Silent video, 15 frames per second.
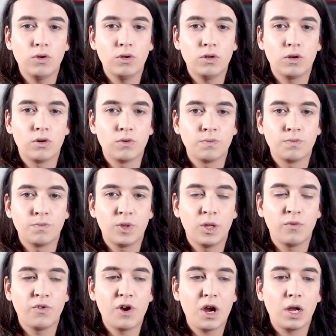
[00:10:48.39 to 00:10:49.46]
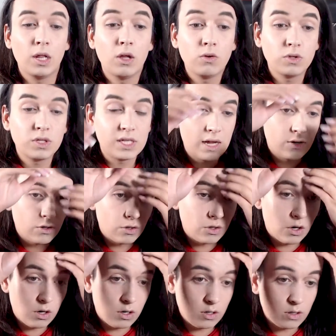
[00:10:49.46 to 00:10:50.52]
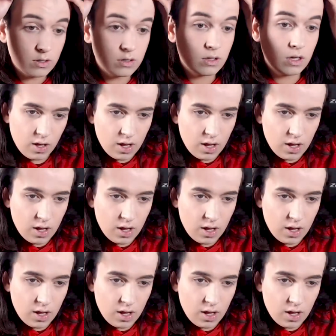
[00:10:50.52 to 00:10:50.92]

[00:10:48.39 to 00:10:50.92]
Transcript: you know, very low standard girls.